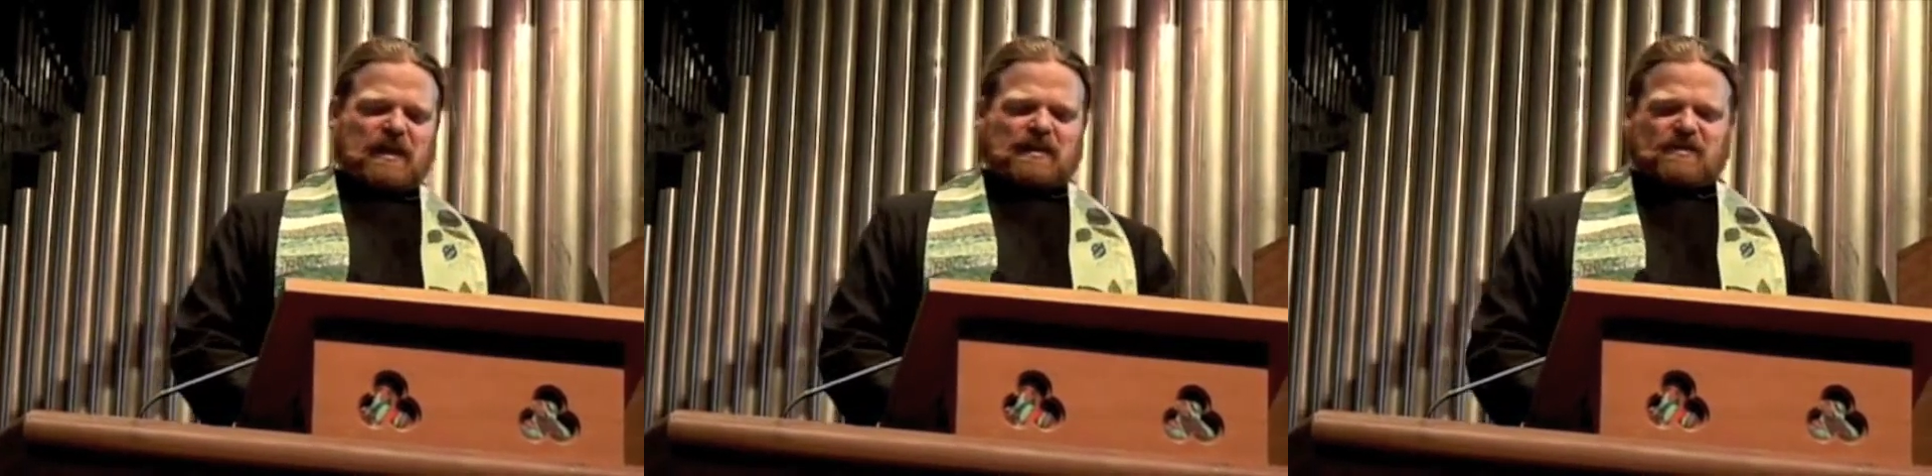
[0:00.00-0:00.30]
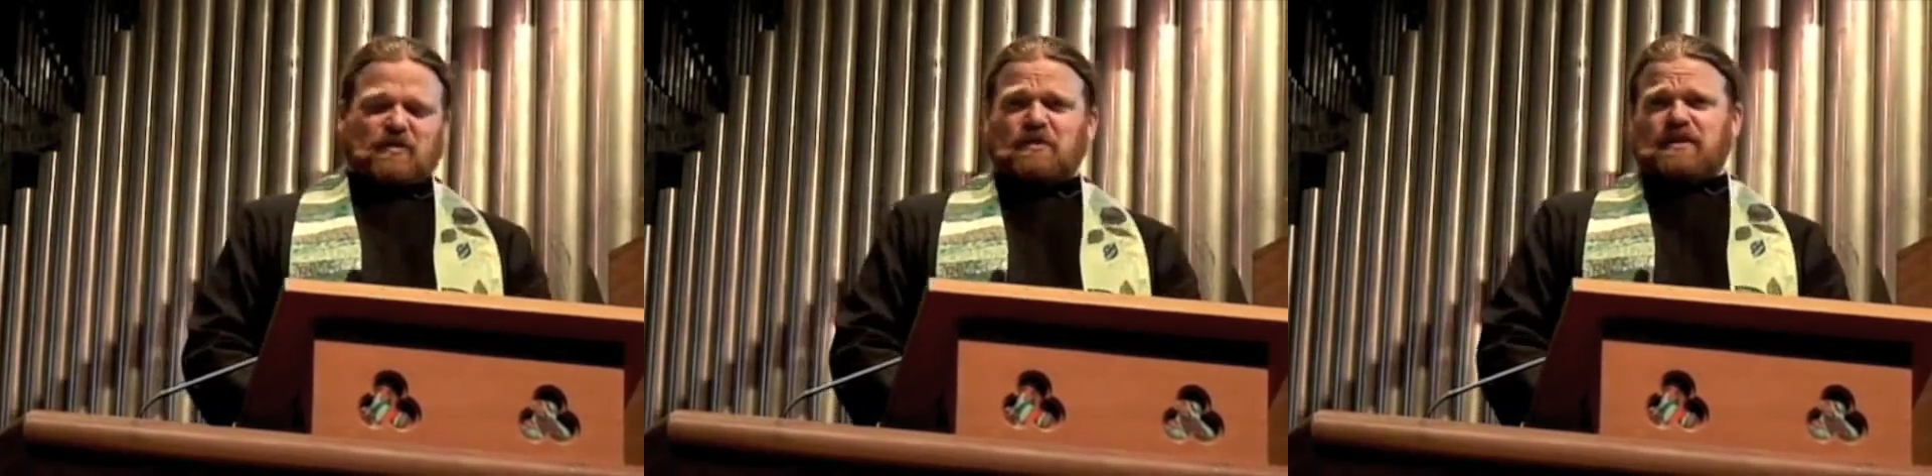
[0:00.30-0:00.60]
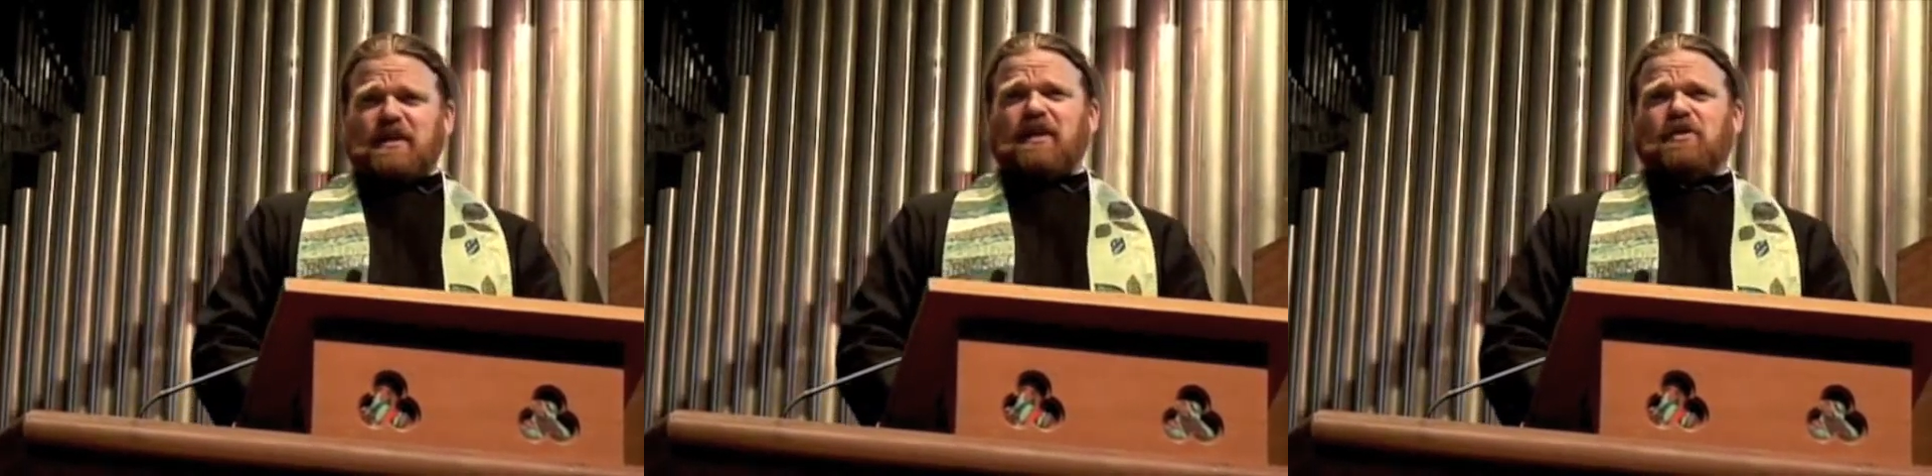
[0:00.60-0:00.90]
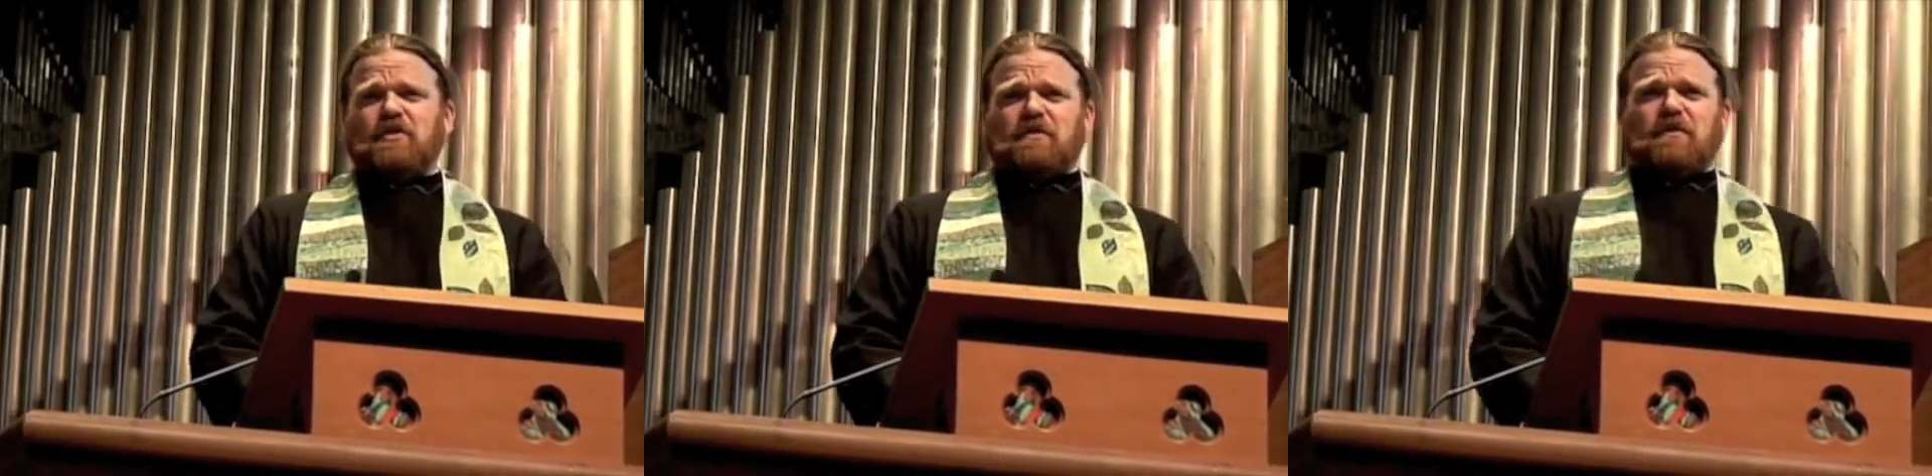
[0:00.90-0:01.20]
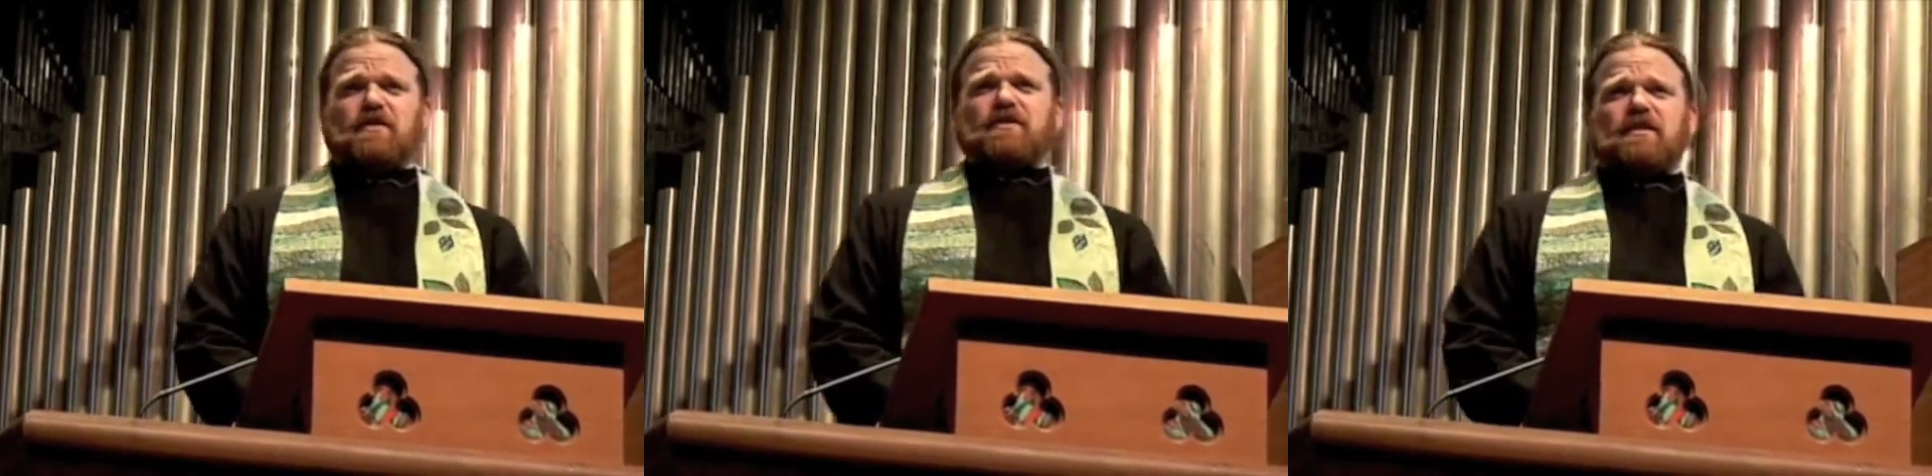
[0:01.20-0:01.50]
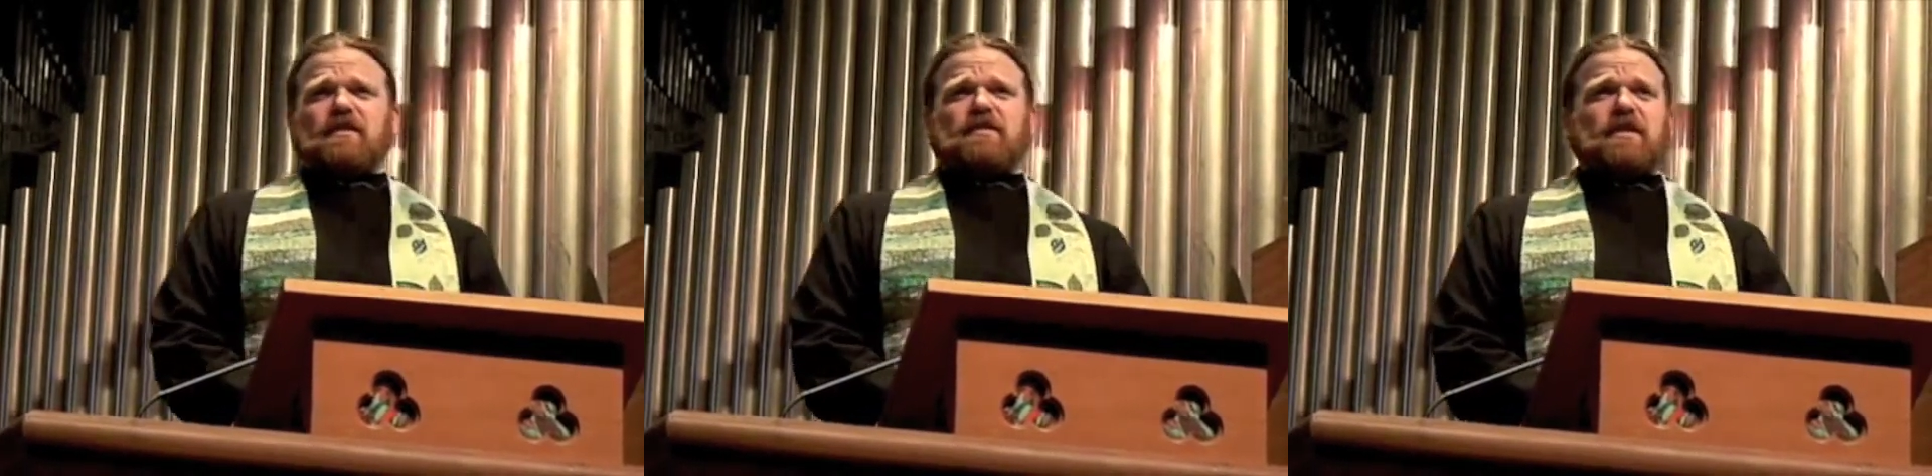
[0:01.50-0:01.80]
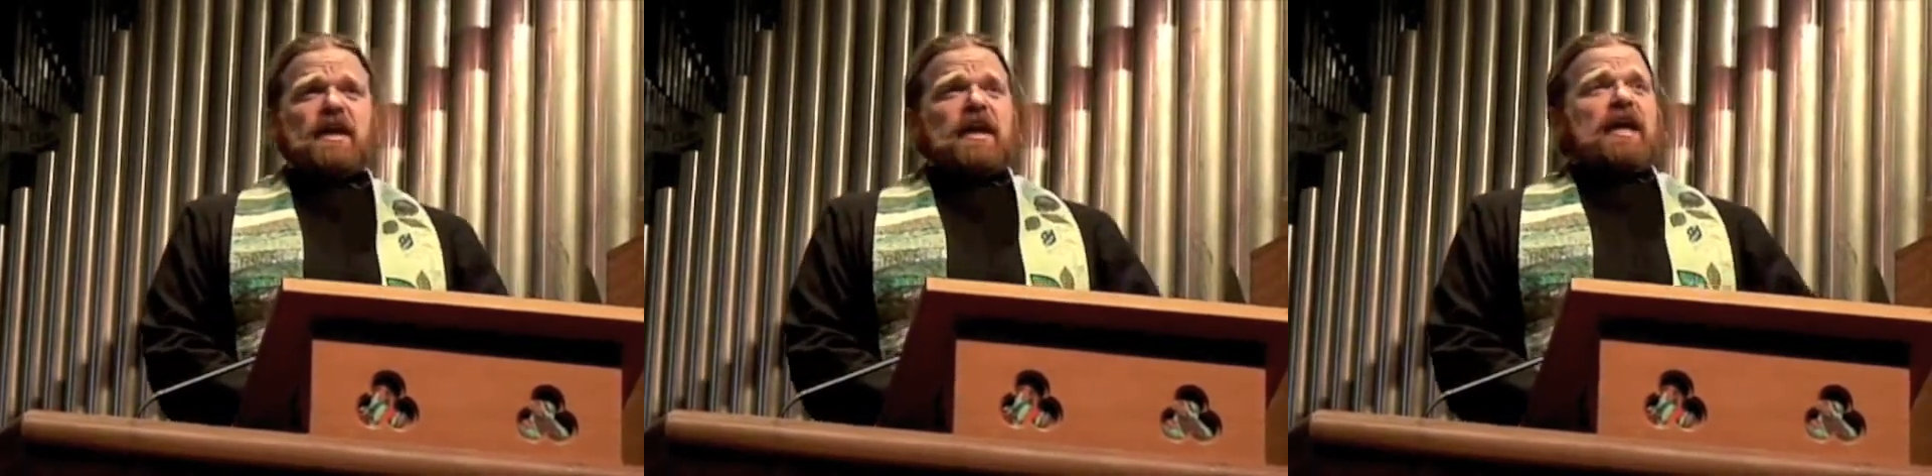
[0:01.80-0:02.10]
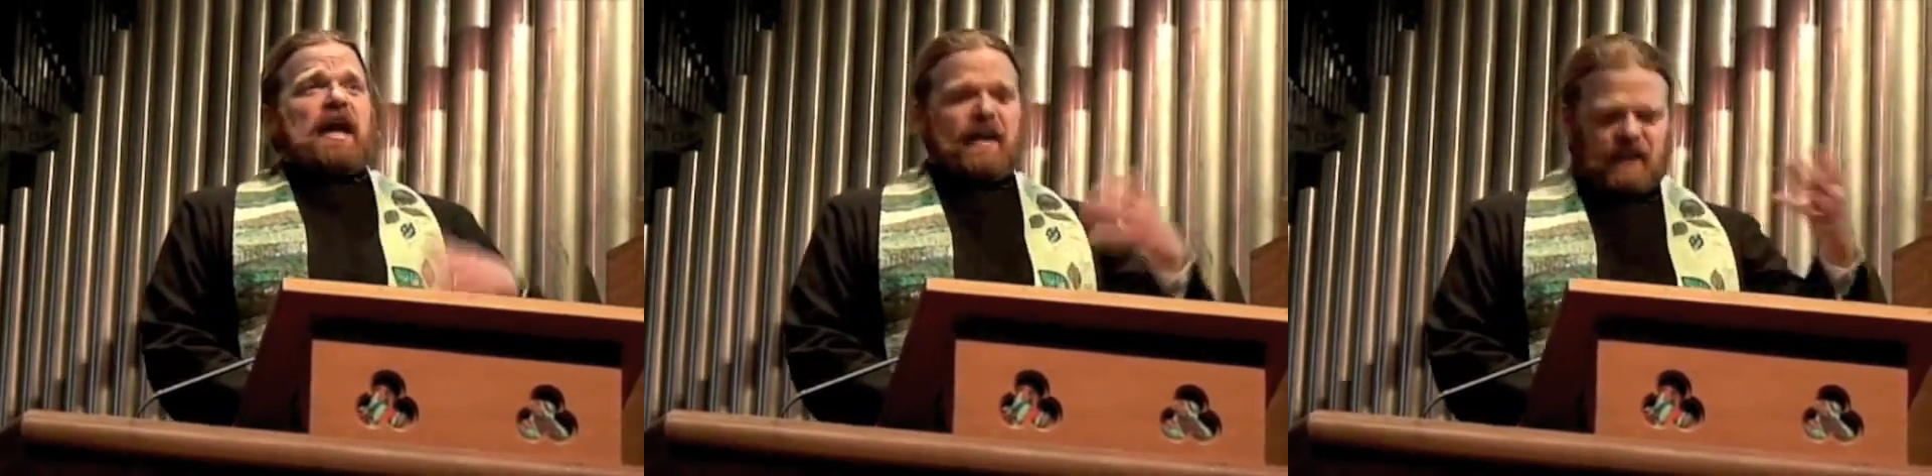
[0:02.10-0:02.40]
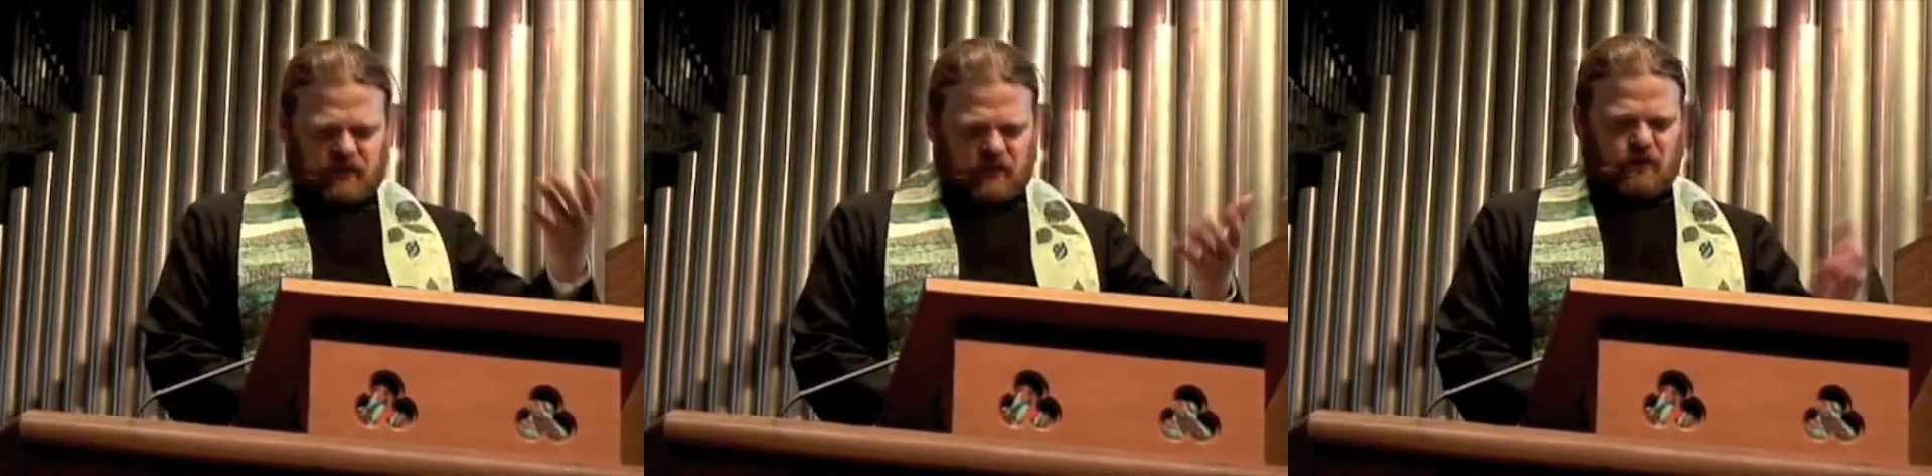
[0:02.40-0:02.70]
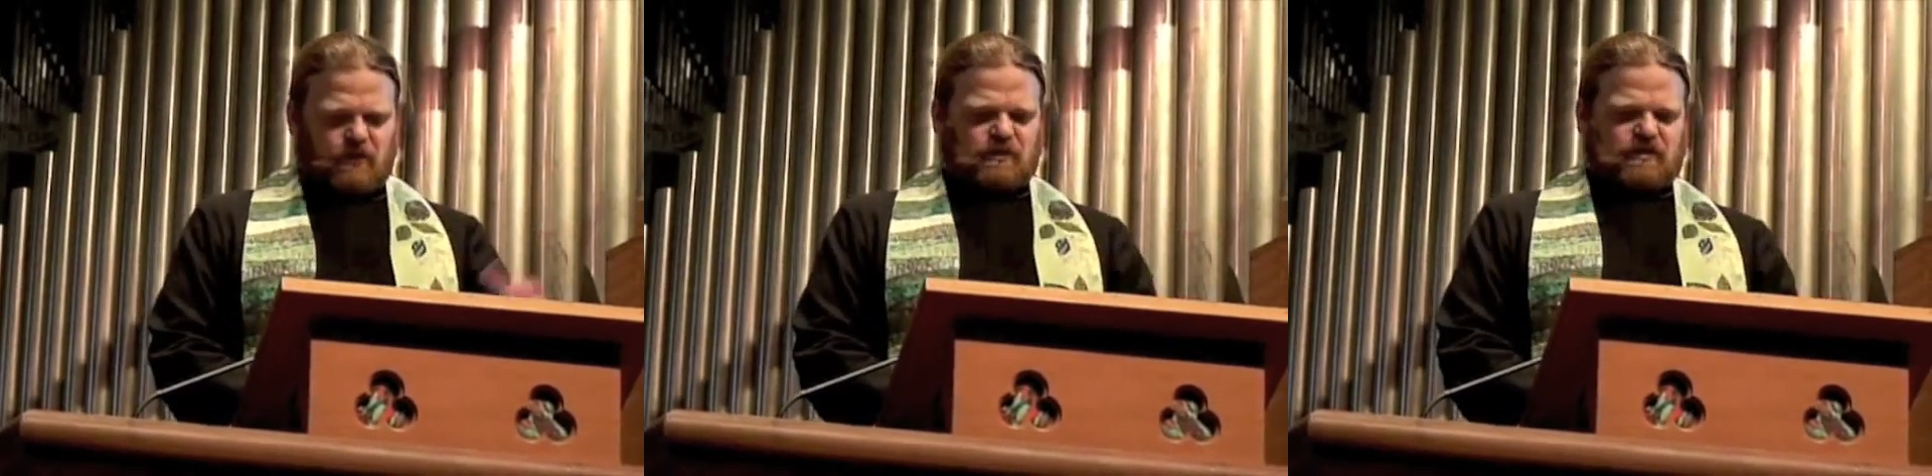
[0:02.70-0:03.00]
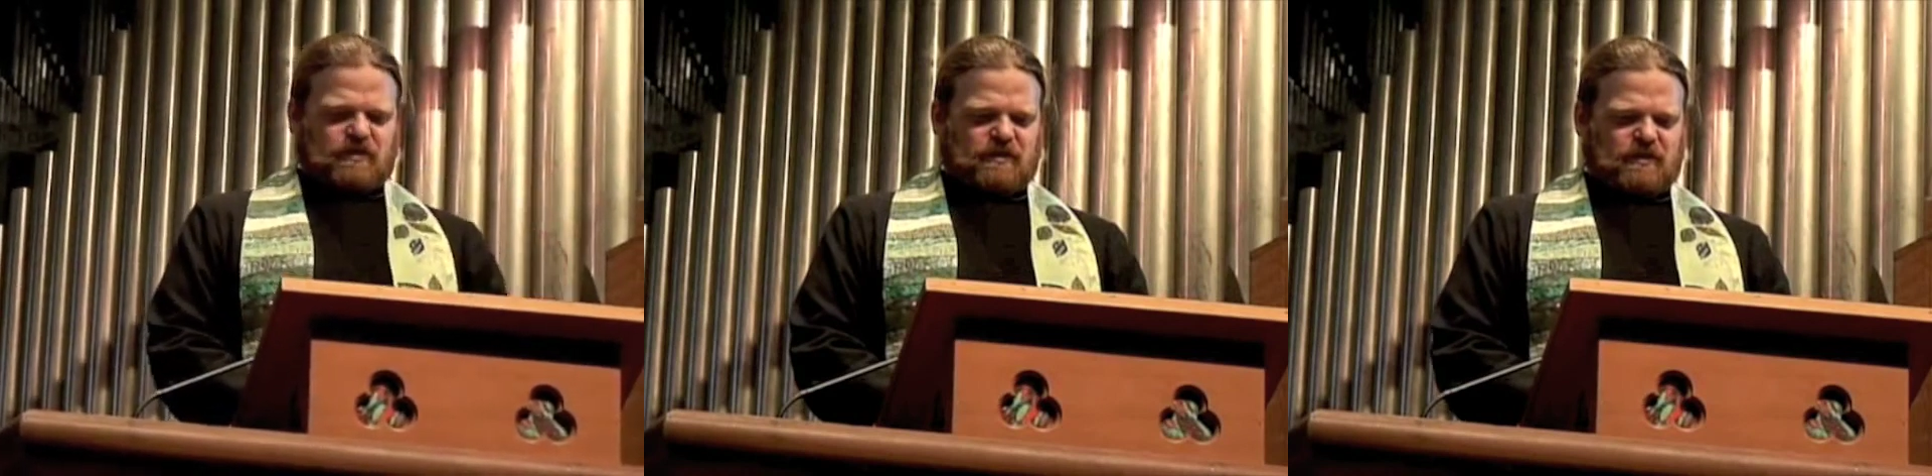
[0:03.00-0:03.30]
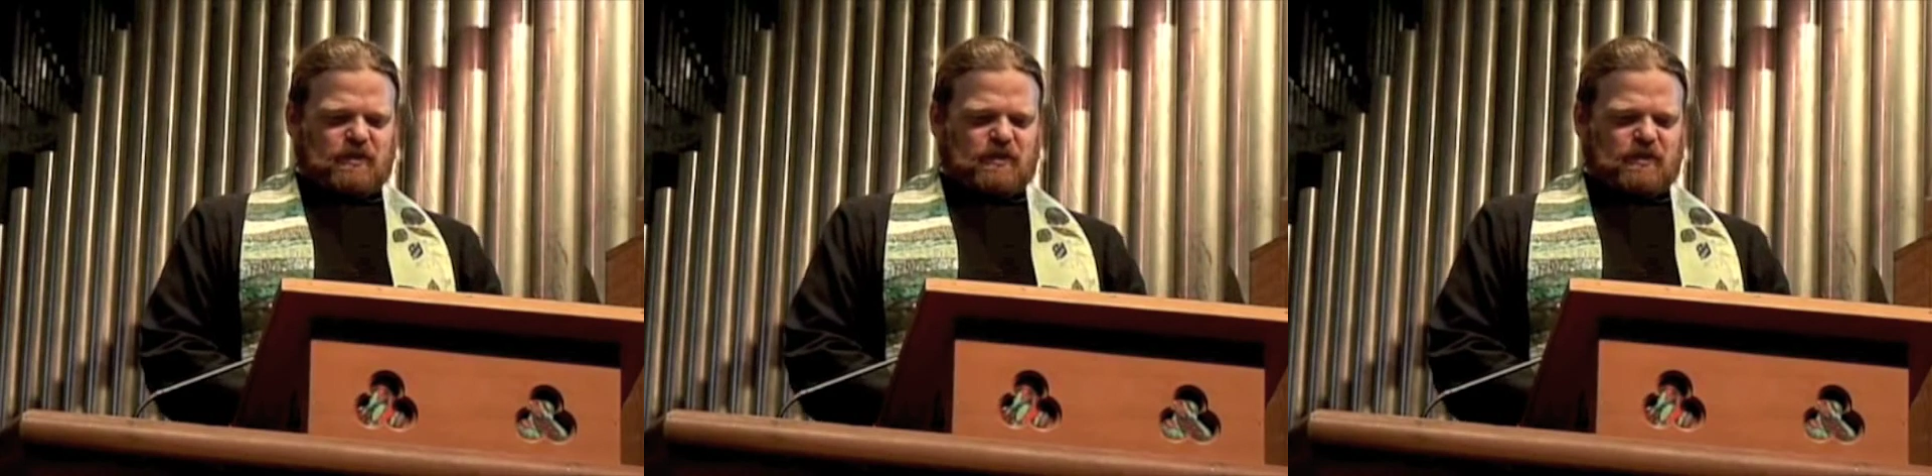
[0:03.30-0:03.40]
as Unitarian Universalists and those